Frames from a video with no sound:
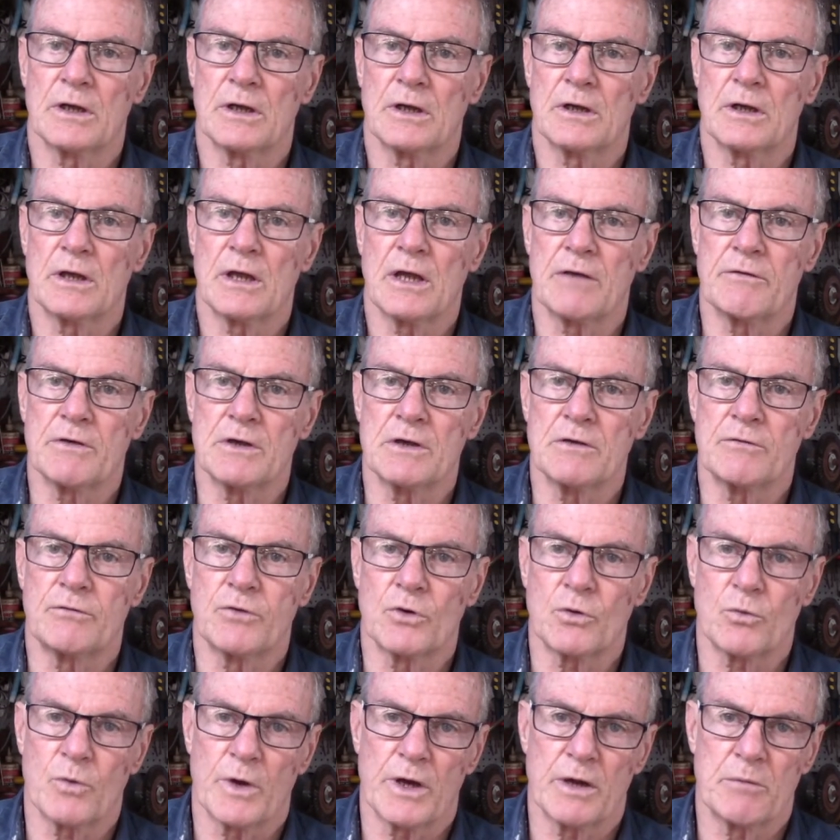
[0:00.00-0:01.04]
heavy
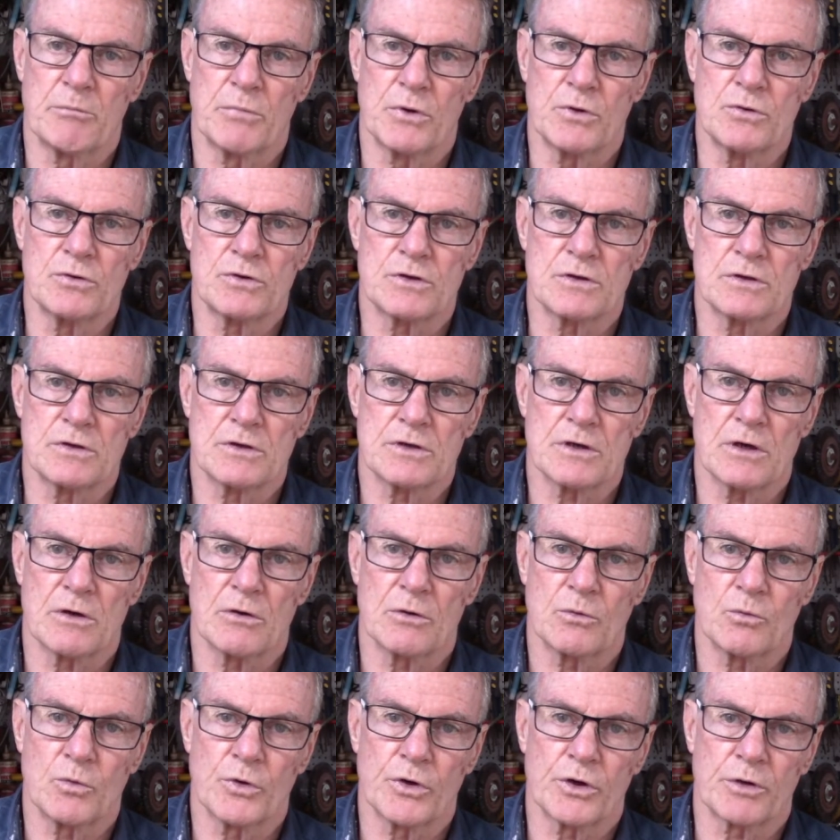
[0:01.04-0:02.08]
footwear, boots and so
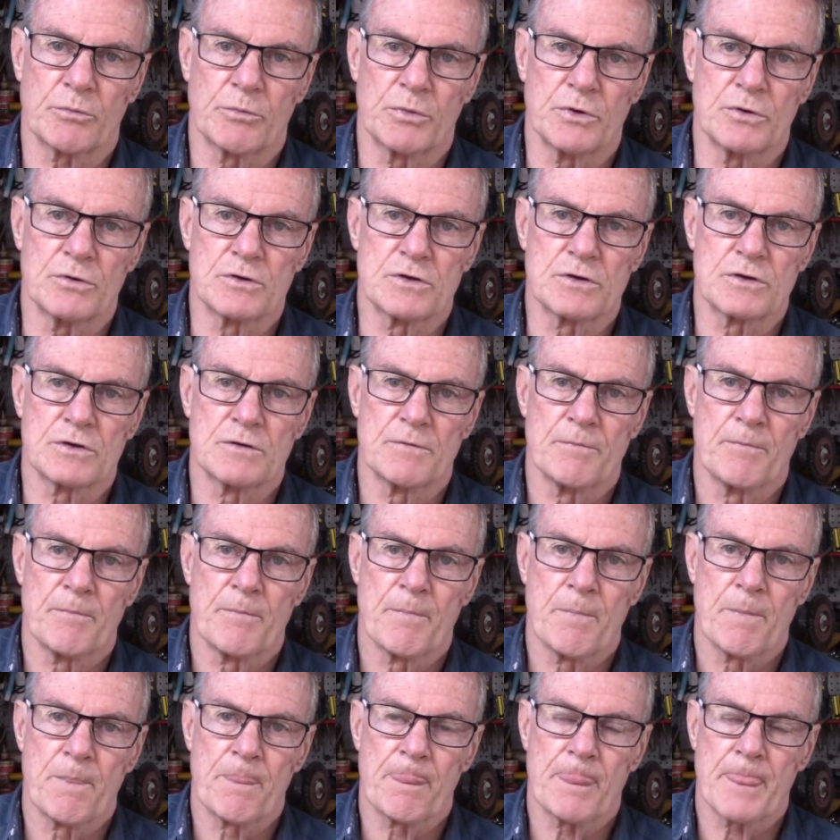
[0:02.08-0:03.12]
on, work boots.
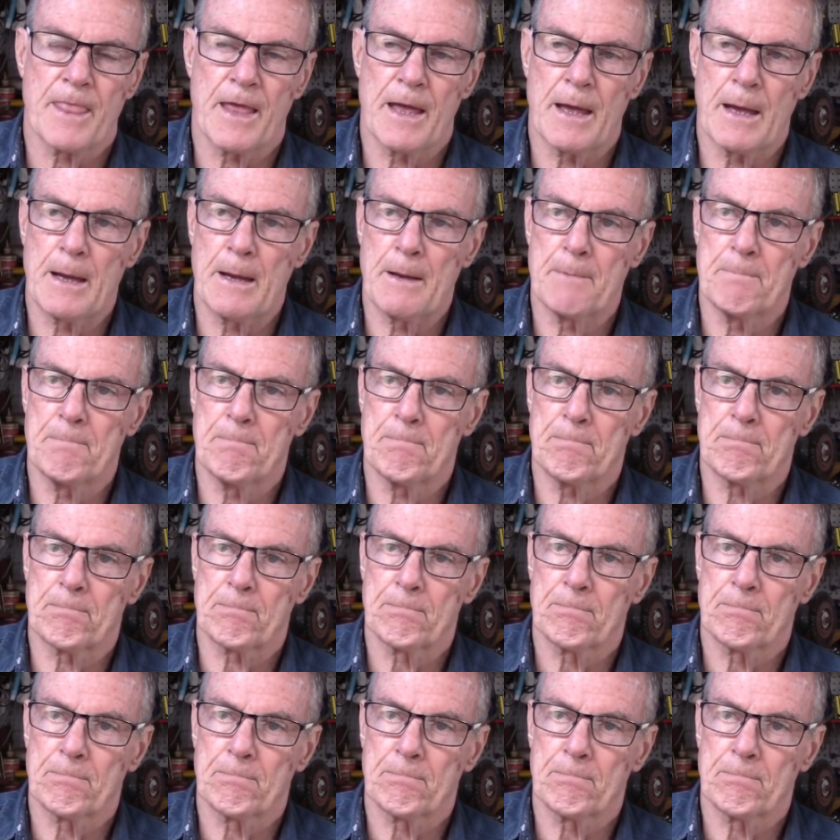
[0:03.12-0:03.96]
But